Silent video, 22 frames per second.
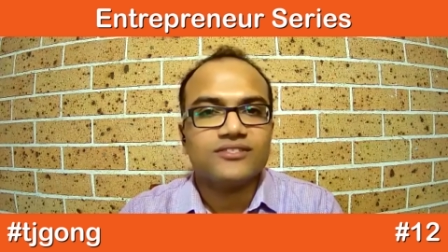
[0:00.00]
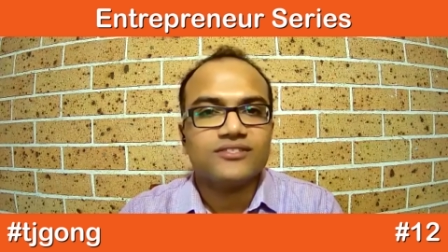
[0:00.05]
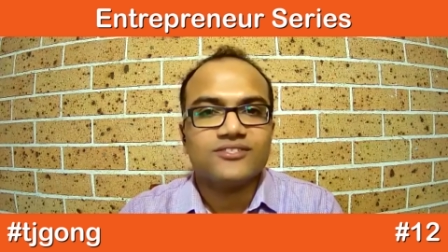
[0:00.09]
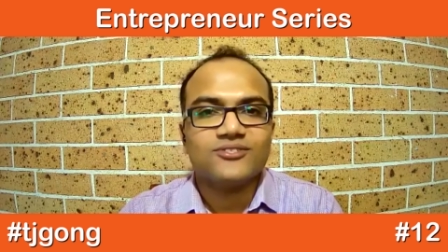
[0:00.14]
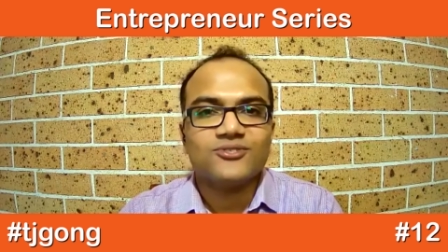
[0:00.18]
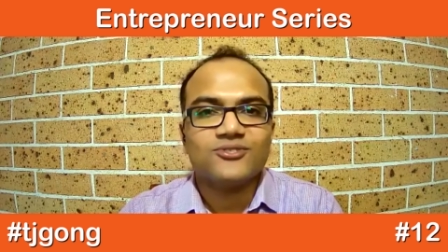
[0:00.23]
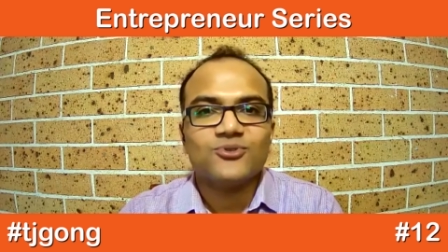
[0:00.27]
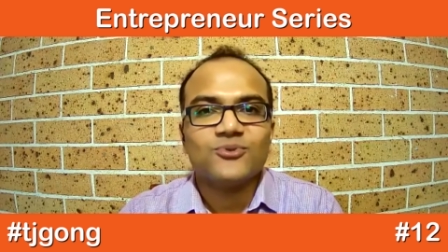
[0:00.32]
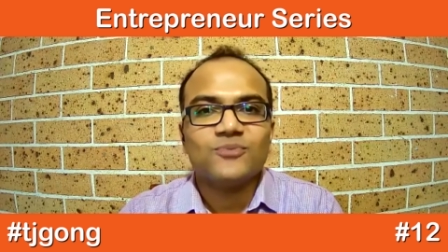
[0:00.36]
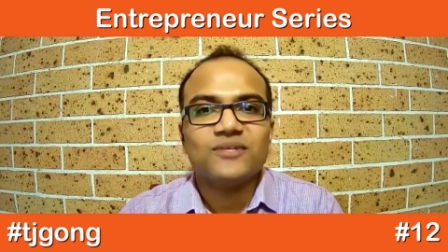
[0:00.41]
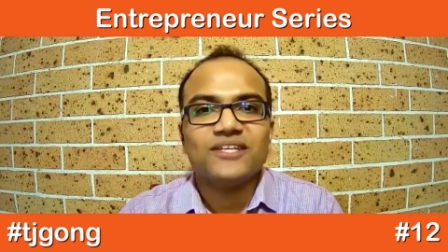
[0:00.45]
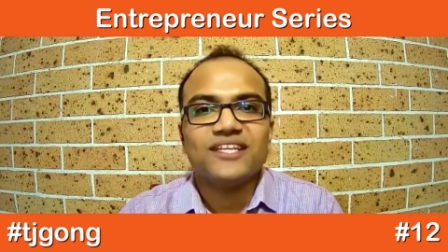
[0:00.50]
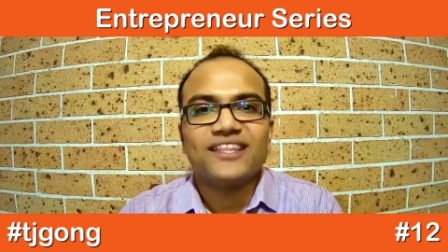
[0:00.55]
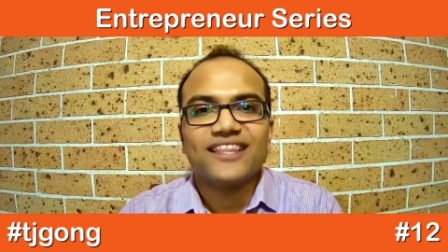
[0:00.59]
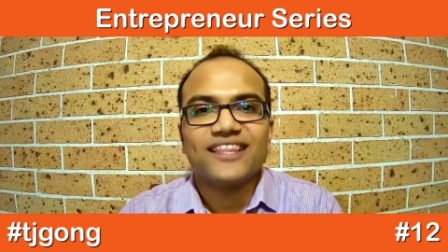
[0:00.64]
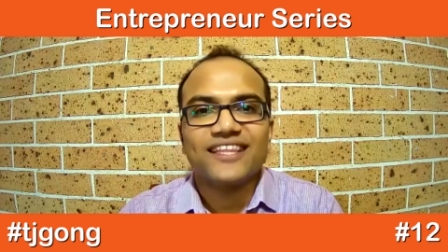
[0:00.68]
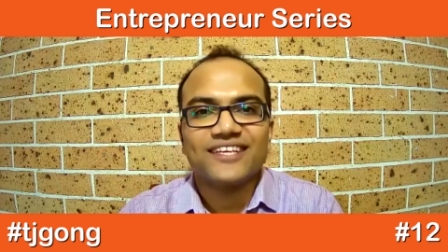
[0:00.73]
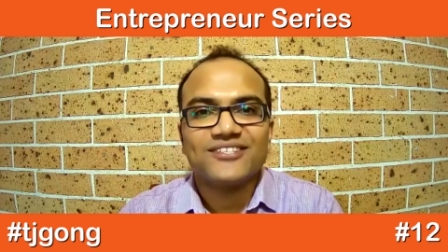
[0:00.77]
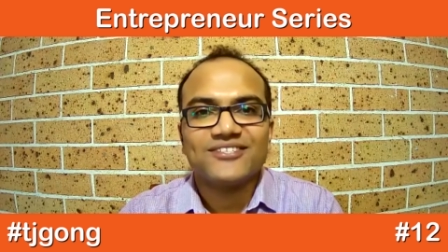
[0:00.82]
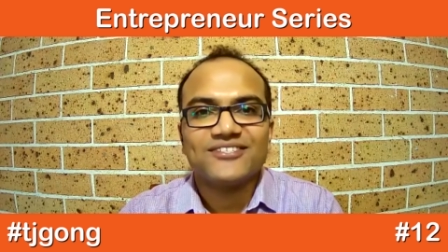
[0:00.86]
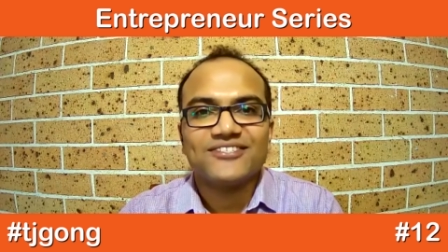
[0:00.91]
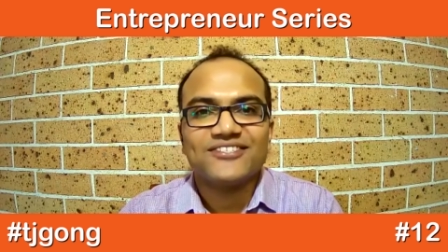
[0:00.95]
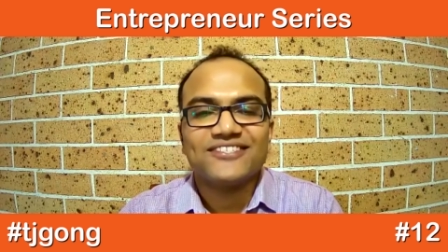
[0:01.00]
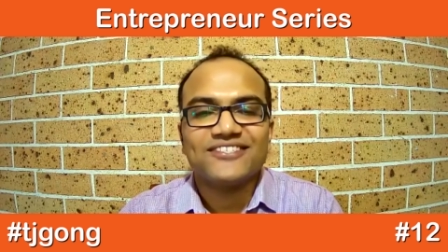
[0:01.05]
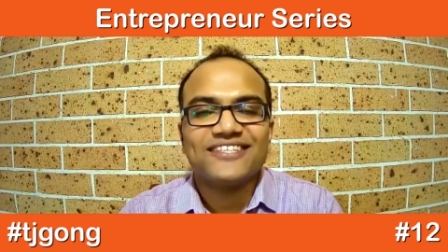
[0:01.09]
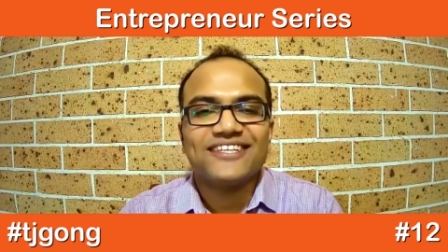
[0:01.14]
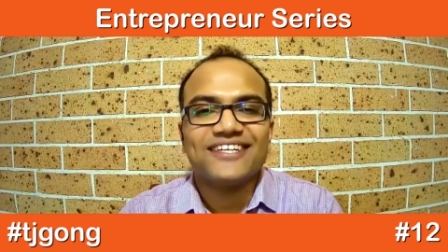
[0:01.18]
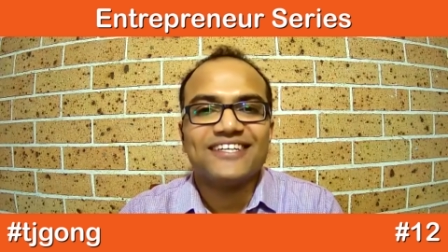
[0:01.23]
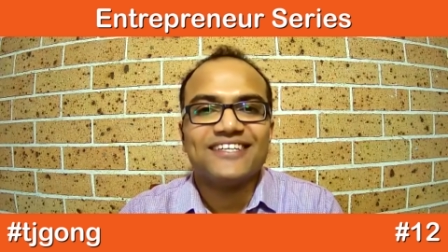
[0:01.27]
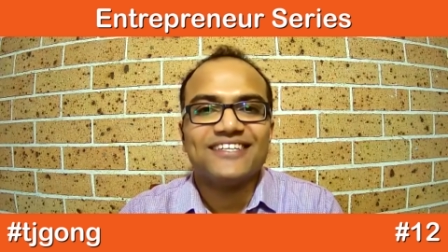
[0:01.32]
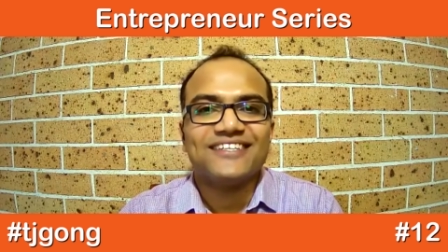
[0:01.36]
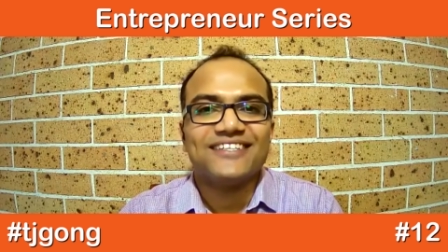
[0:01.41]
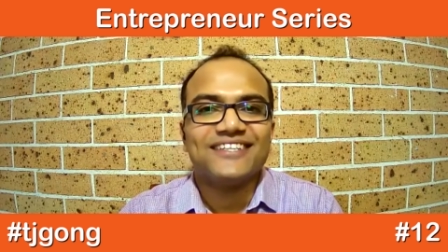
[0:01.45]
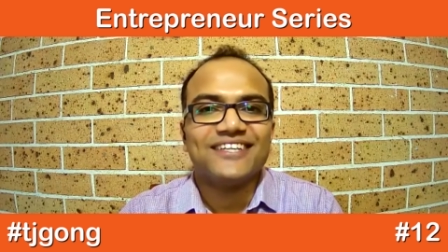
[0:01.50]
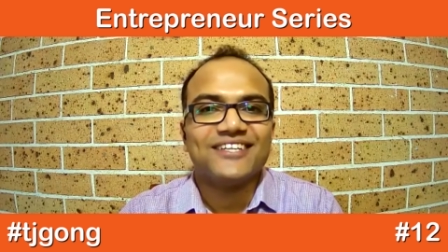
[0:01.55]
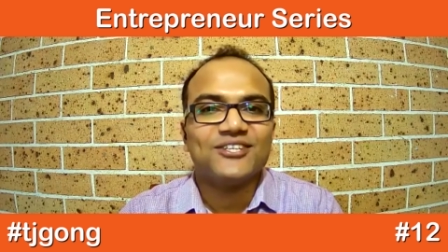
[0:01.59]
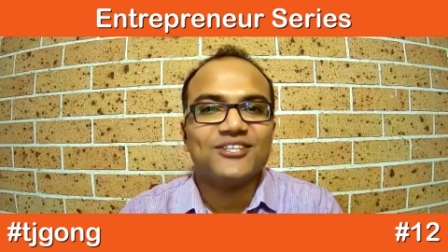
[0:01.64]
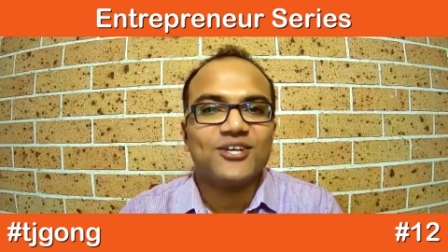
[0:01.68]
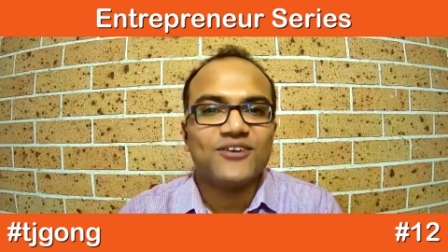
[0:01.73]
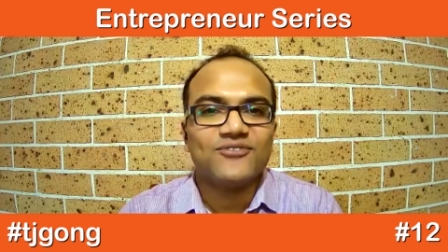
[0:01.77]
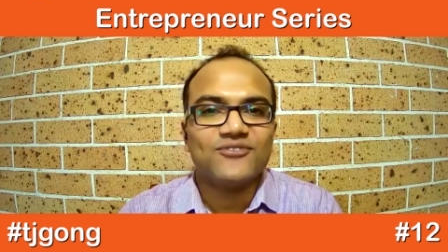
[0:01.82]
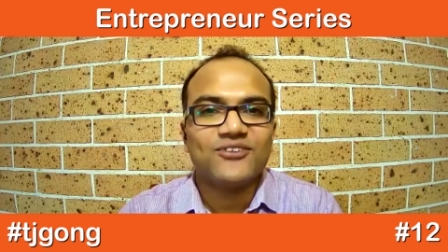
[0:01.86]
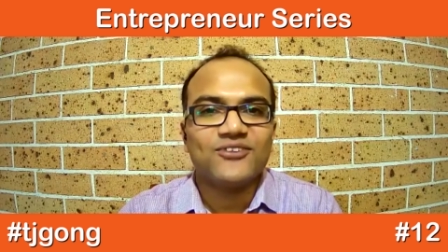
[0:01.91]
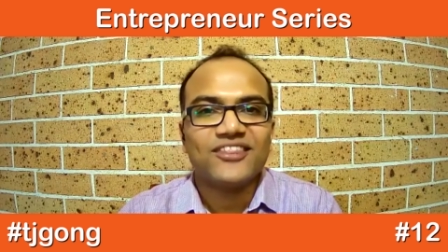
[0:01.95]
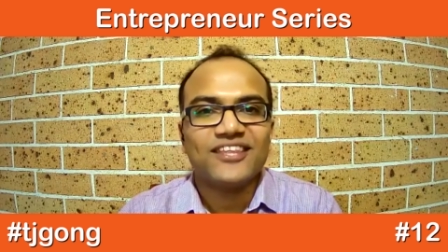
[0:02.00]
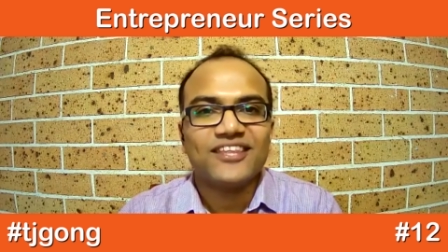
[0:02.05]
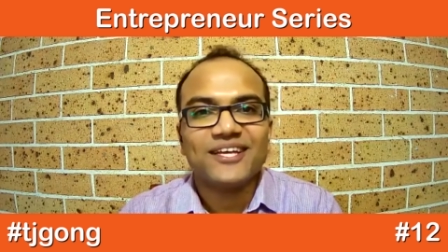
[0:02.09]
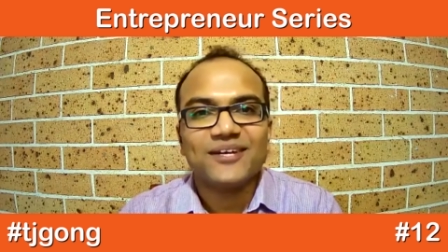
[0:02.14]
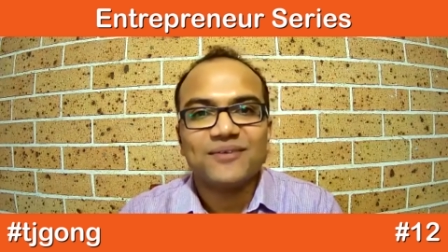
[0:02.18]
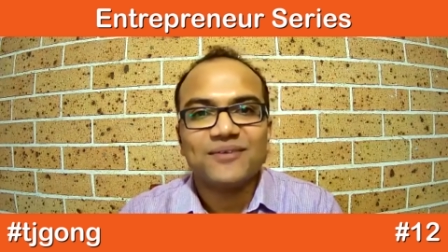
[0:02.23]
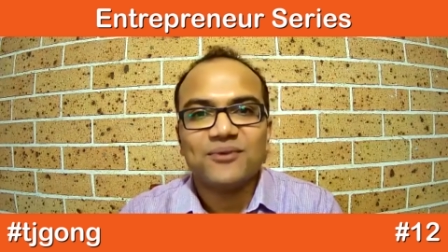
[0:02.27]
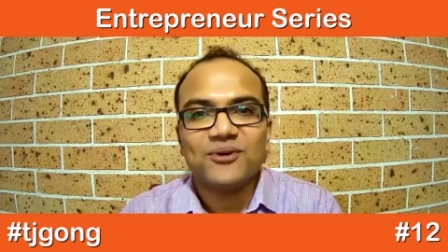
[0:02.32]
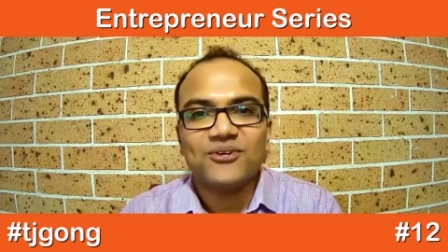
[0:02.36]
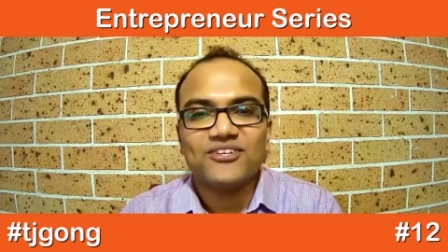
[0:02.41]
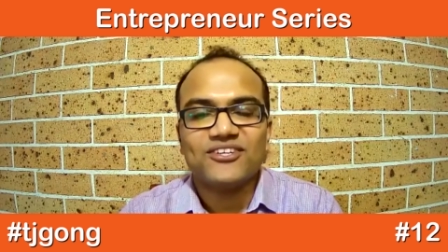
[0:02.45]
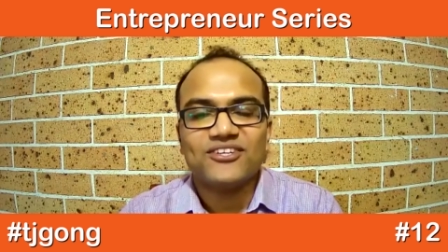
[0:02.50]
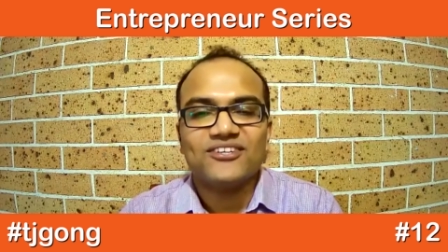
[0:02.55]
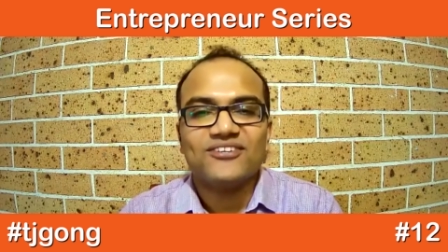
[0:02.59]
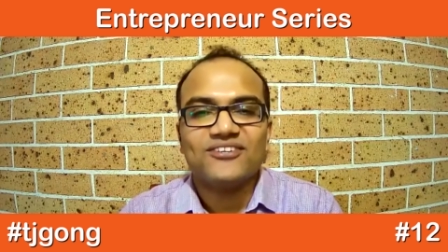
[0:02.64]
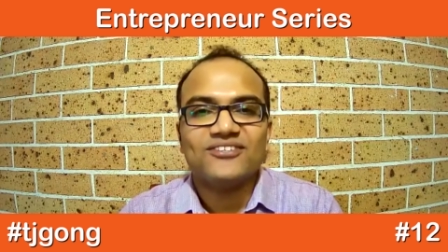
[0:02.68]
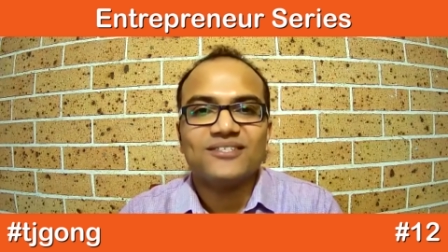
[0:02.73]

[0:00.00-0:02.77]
there's so many things that you have to think about.